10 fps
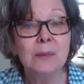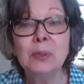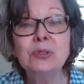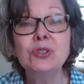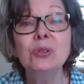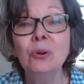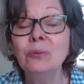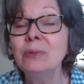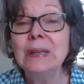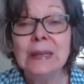but you
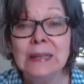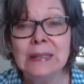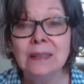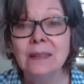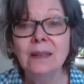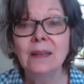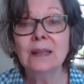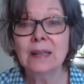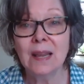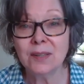don't need a
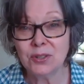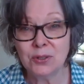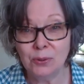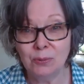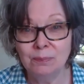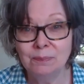costume.